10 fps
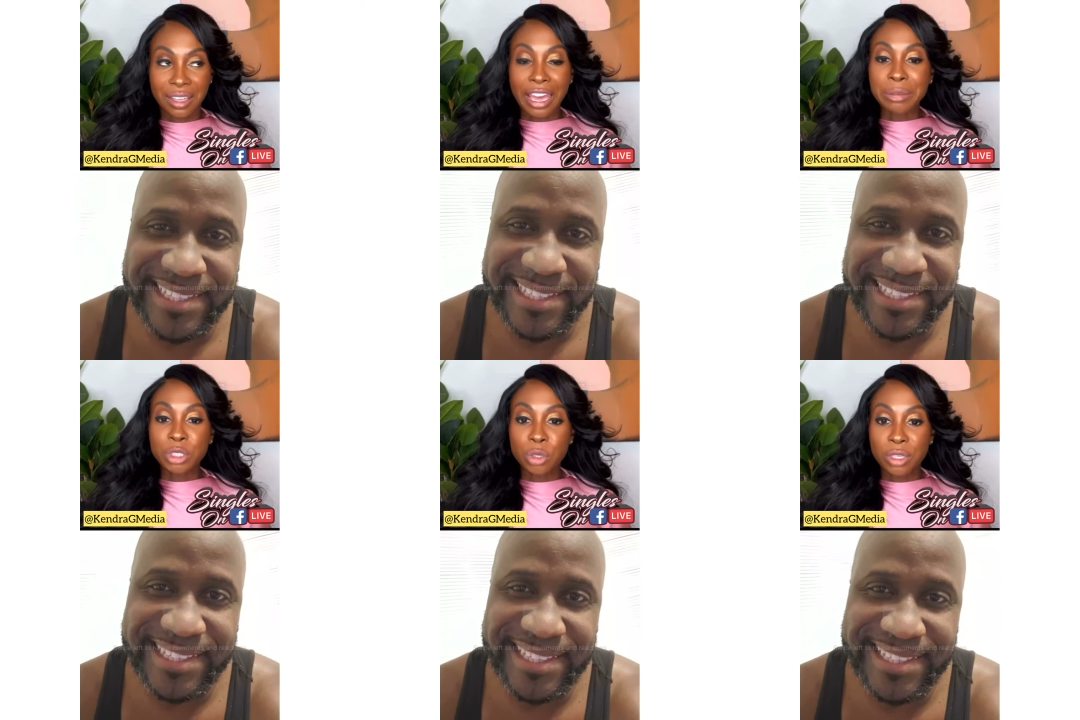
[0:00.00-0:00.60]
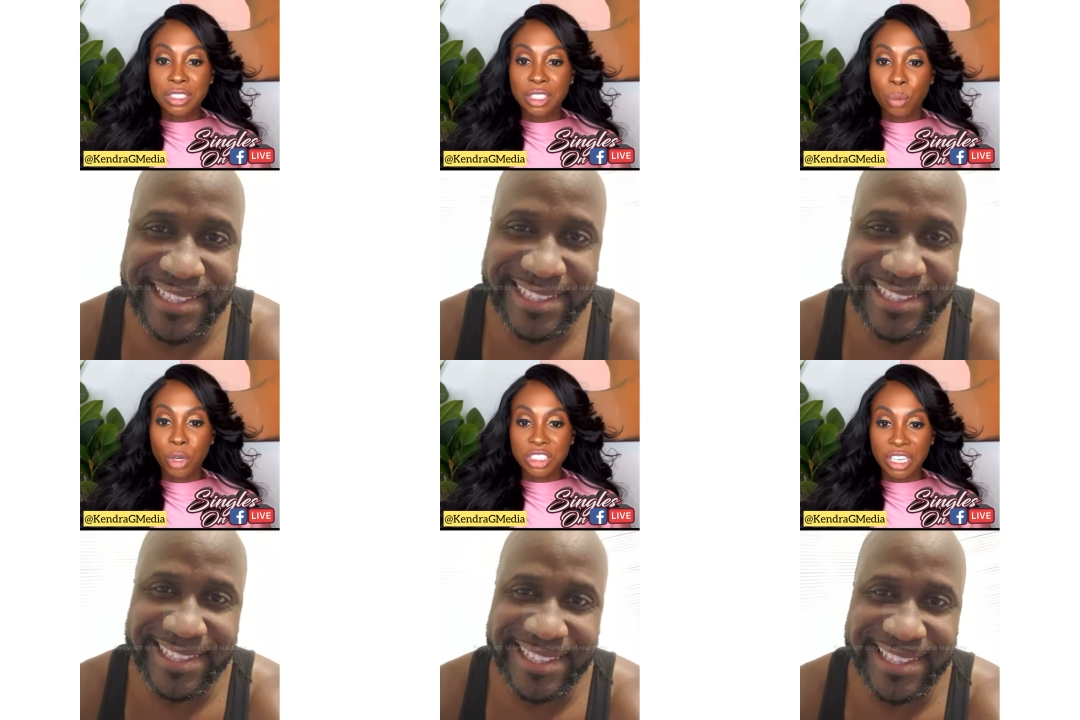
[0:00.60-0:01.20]
Speaker 1: Absolutely to
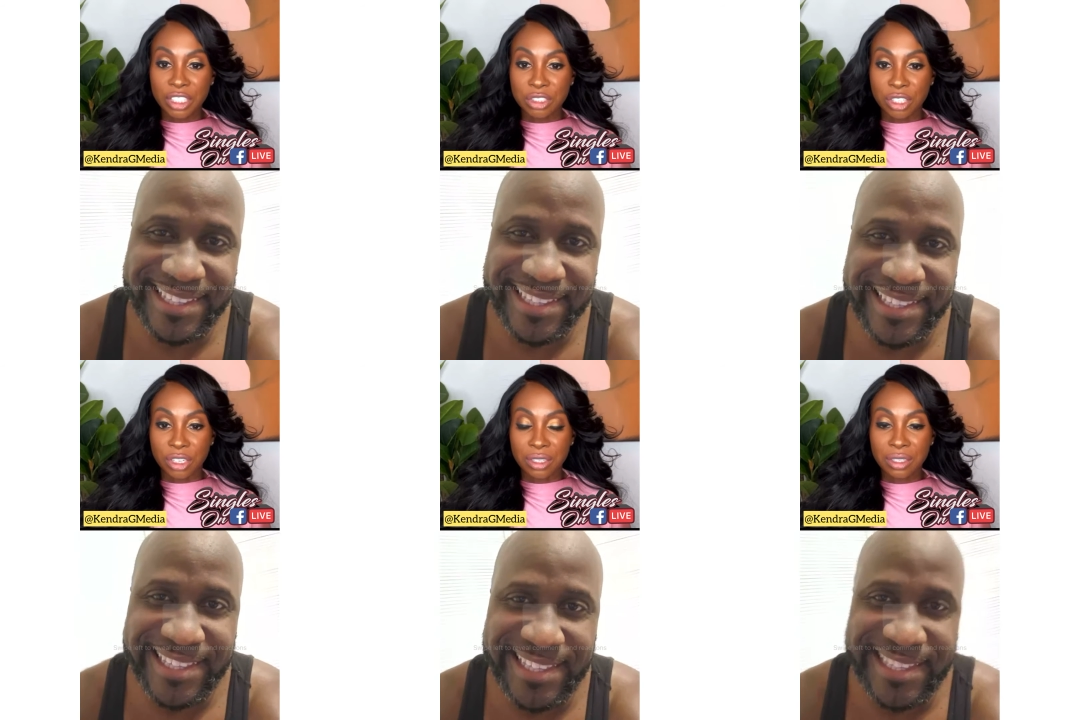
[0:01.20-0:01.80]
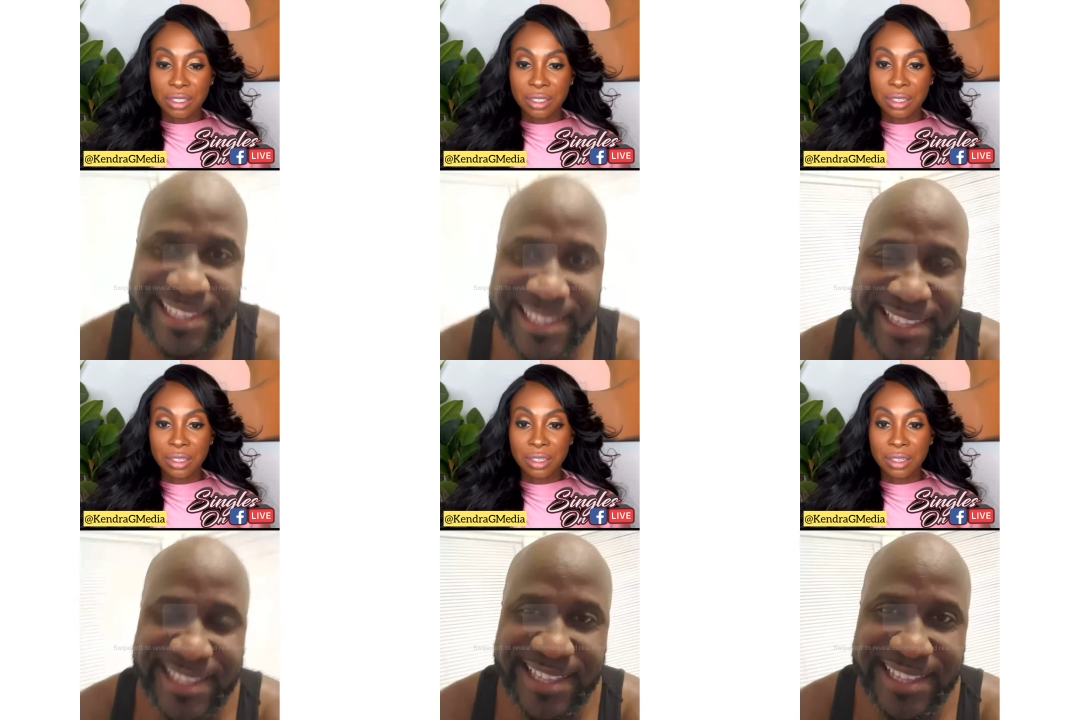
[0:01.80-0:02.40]
which answer?
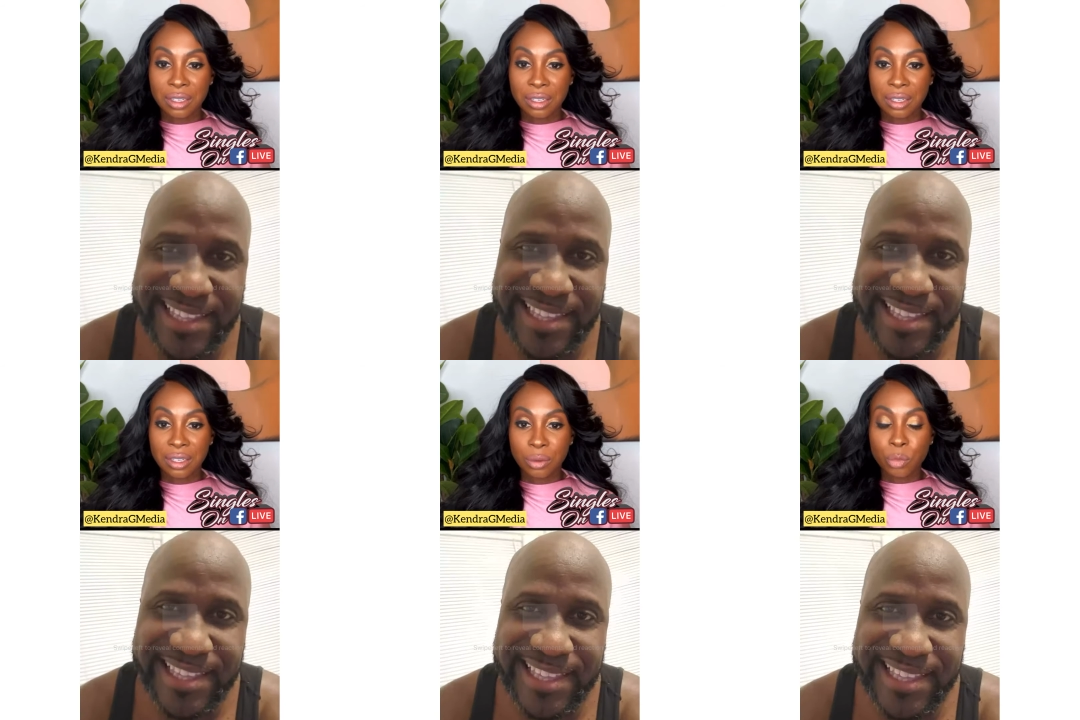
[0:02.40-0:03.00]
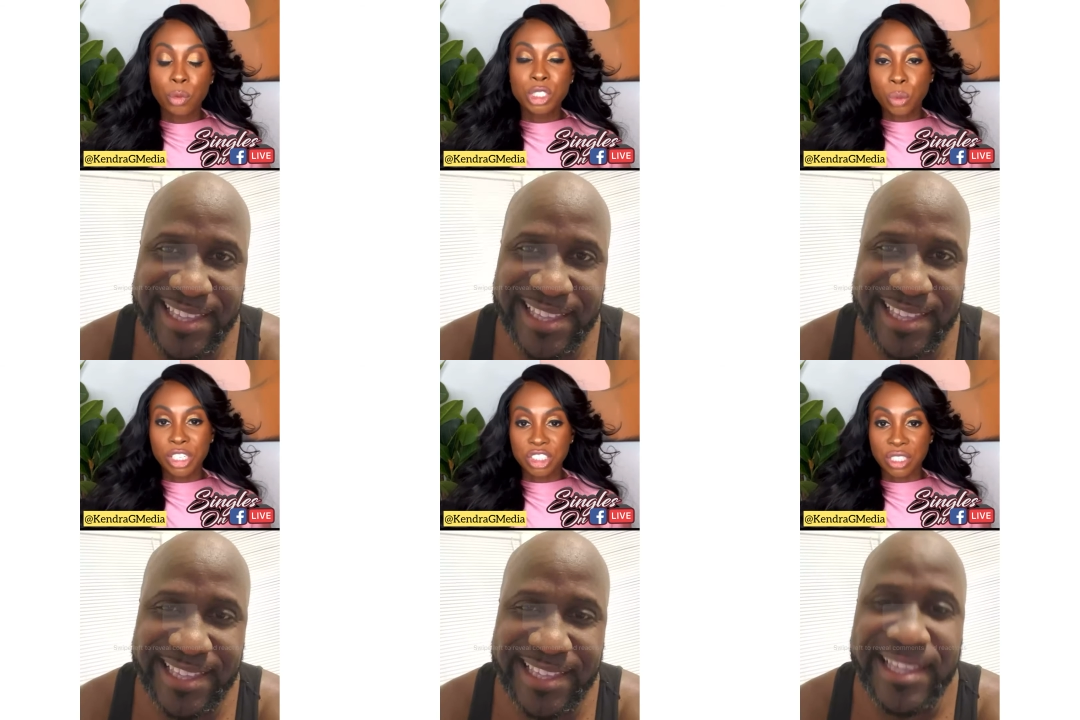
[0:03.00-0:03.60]
Well,
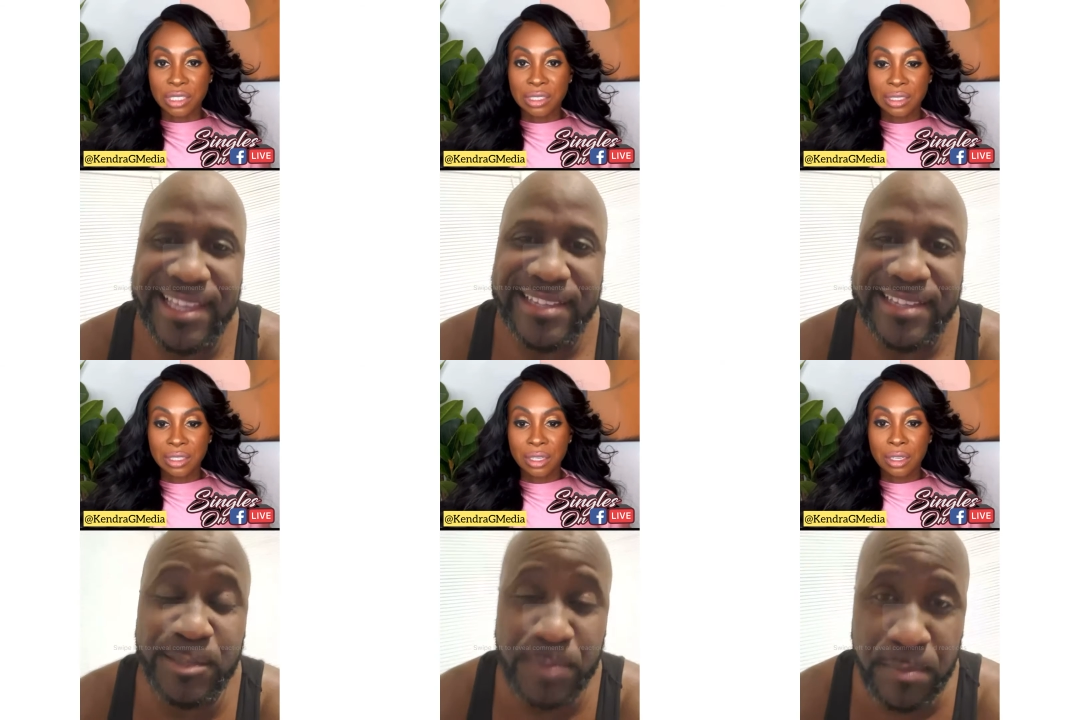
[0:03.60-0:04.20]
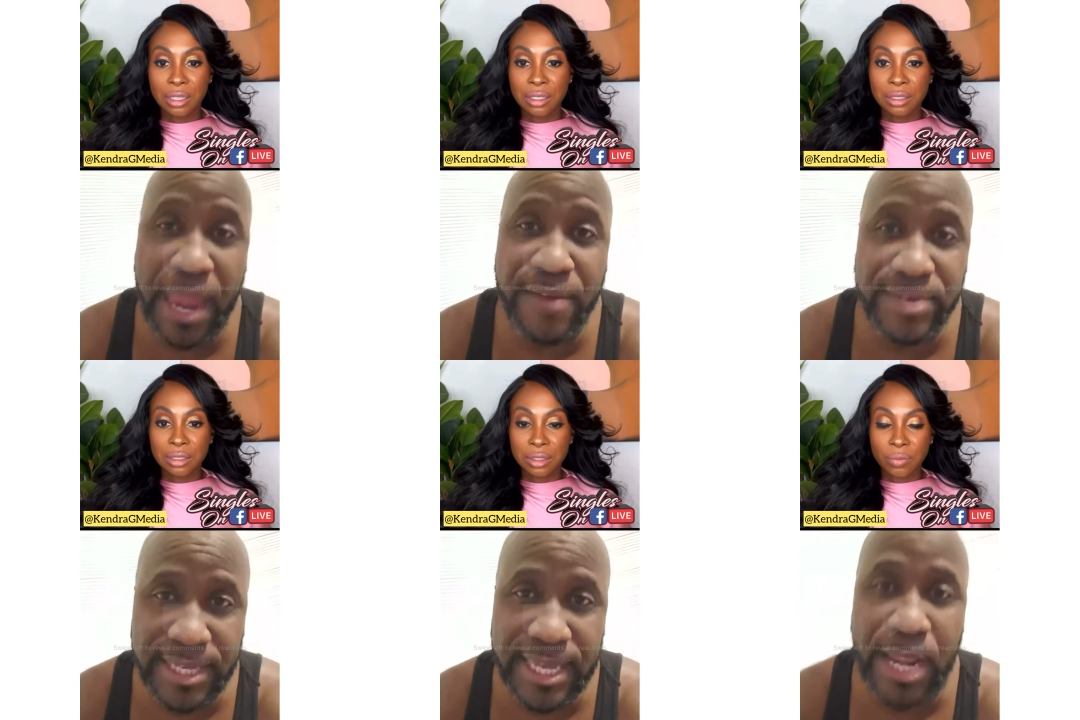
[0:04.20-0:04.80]
which question?
Speaker 2: To be
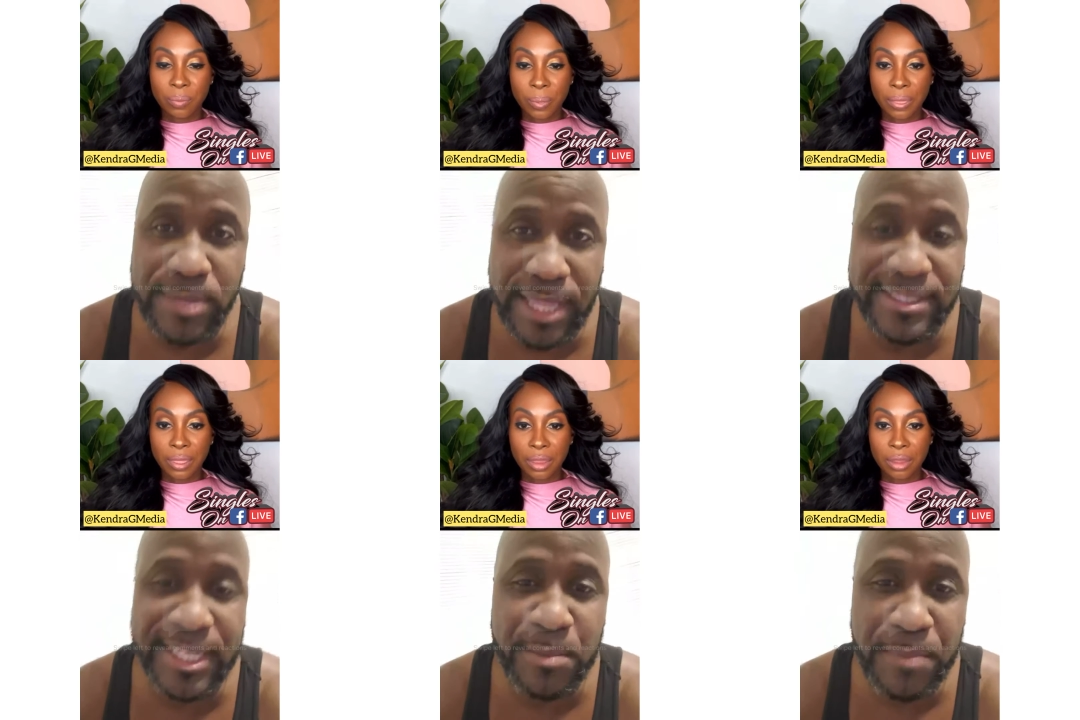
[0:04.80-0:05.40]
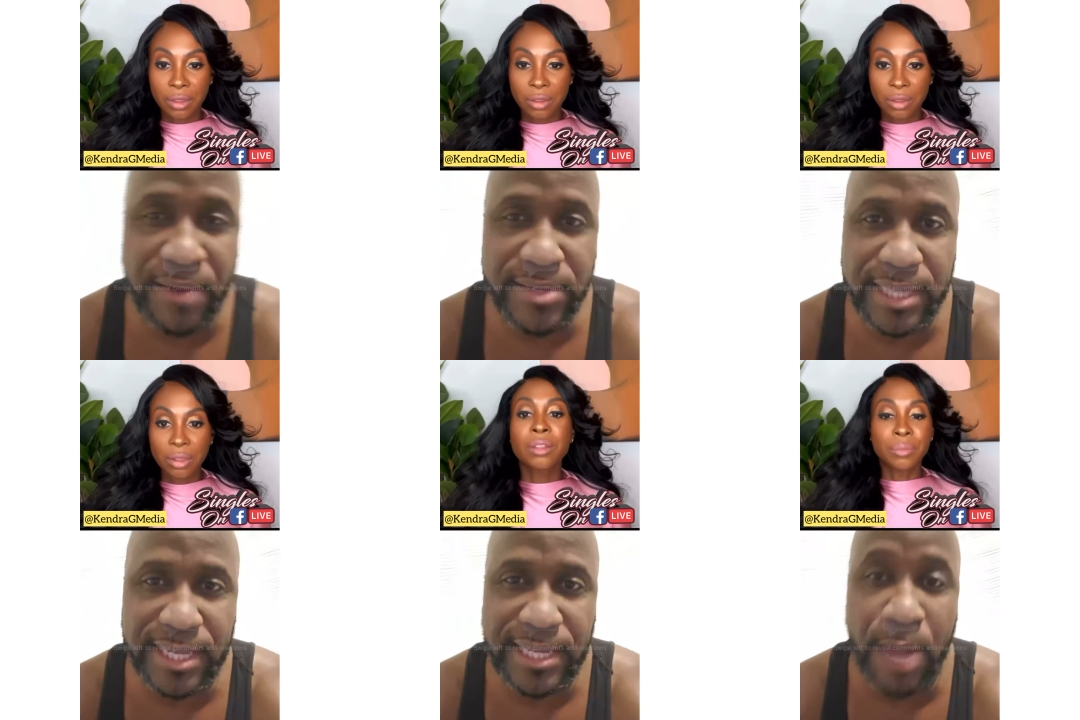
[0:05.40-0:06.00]
married again. I would like to get married
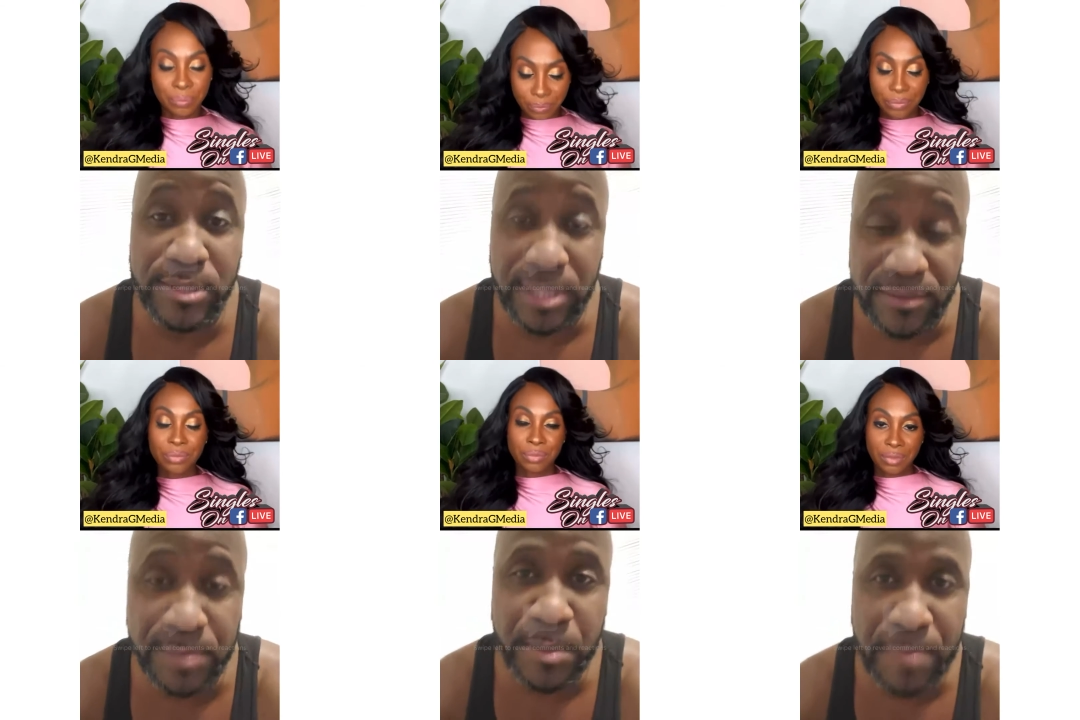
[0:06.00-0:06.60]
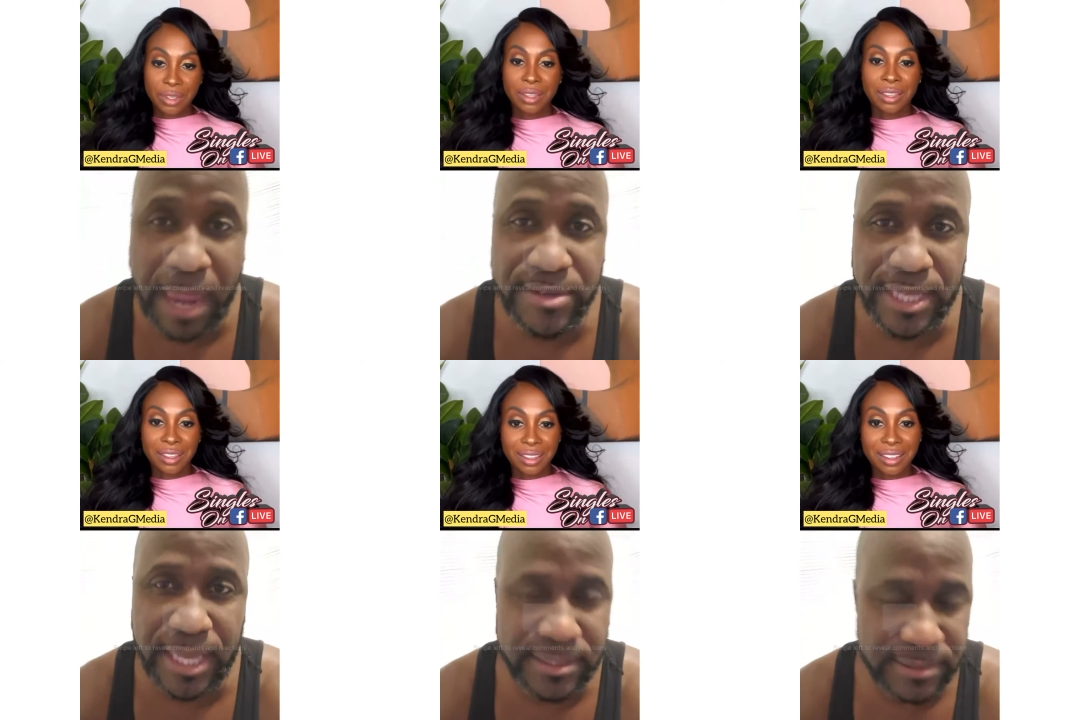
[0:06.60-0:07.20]
again. I would love to be married
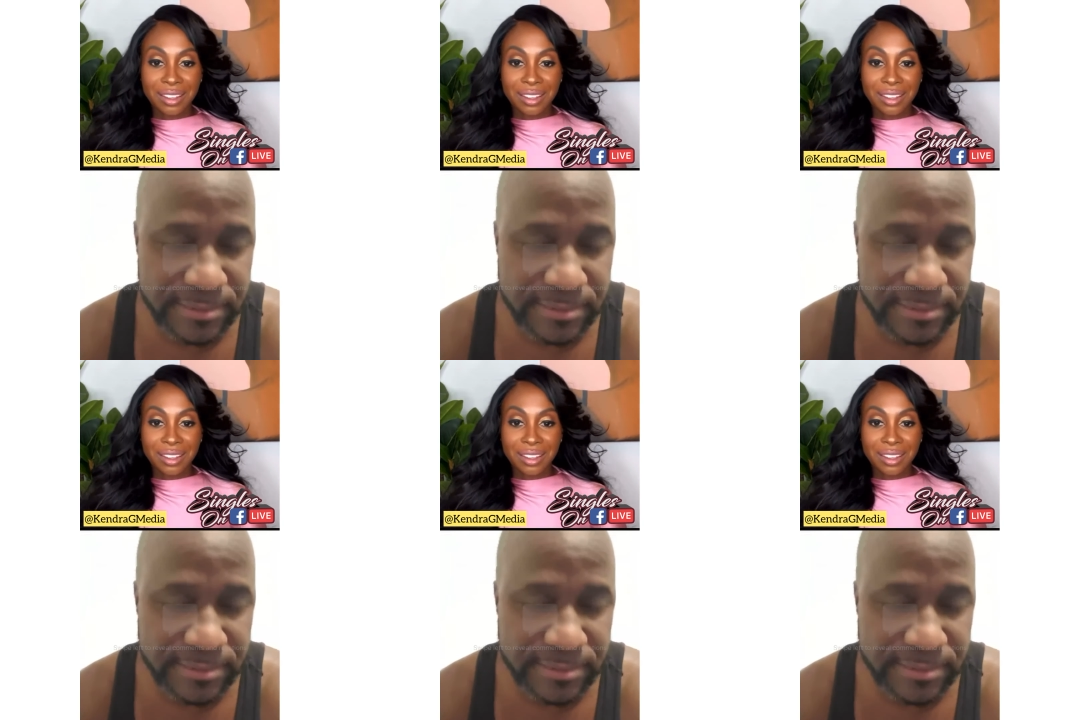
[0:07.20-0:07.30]
again.